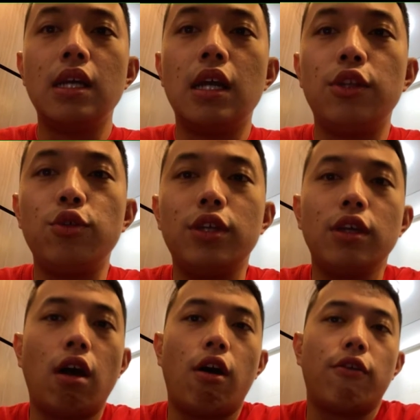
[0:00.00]
Duty
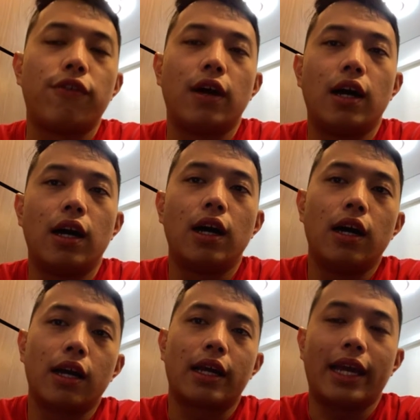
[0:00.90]
of
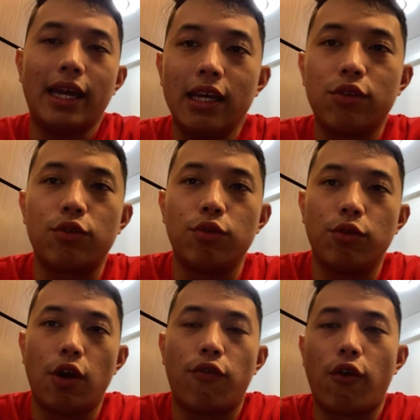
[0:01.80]
care to
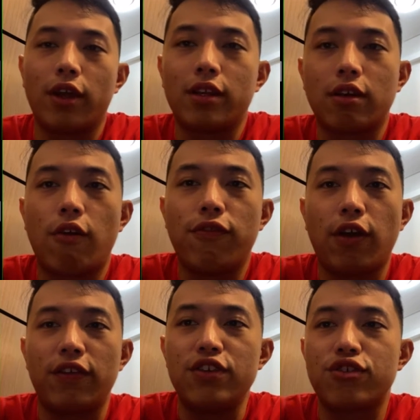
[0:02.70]
avoid conflict
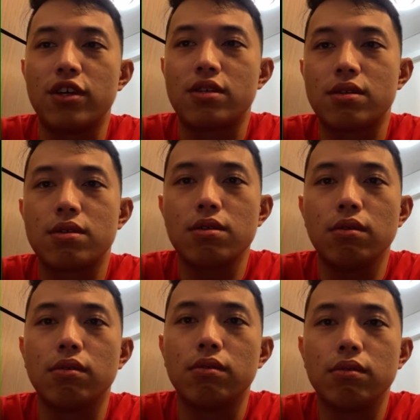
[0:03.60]
of interest.
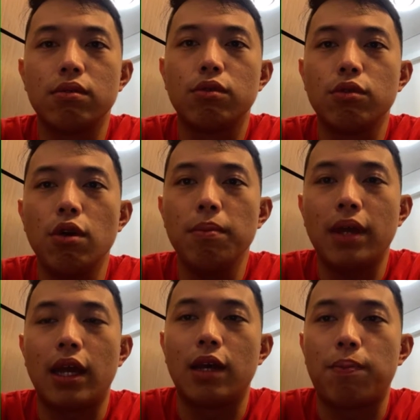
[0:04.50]
So do not make
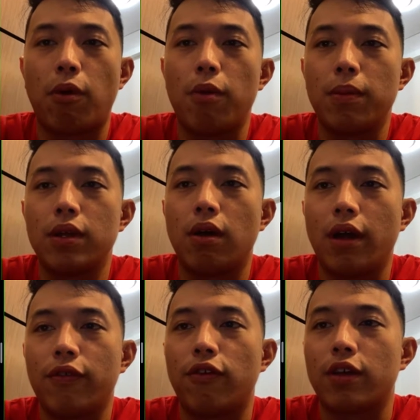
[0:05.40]
an appointment or
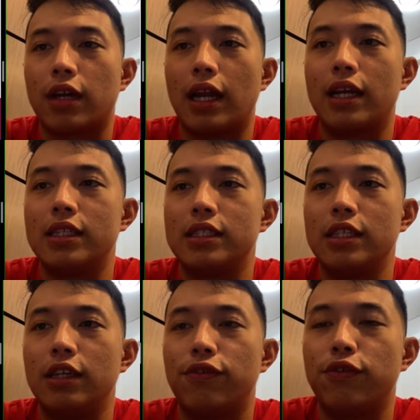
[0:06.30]
ask for the clients
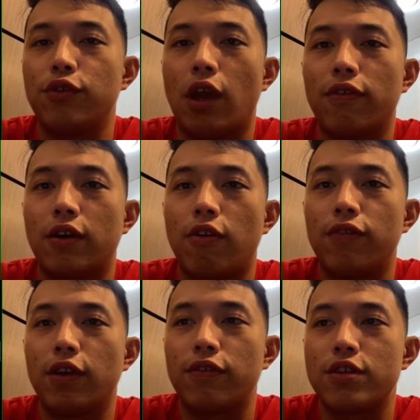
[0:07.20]
if you have a
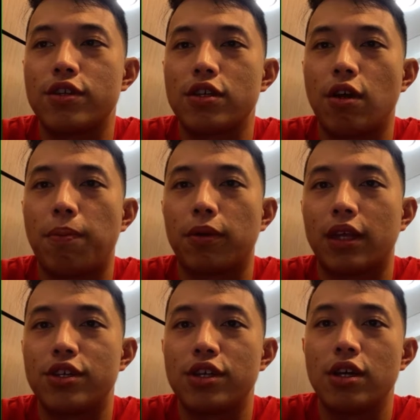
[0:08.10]
conflict of interest or
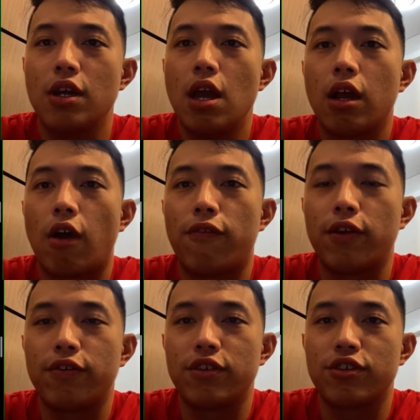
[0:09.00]
potential conflict
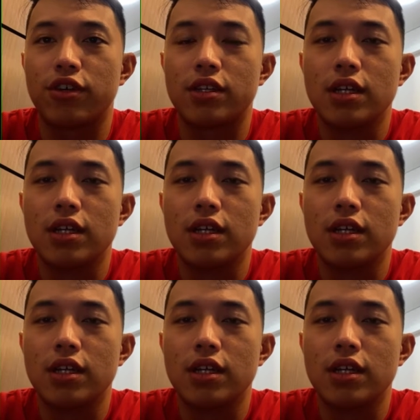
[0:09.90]
of interest.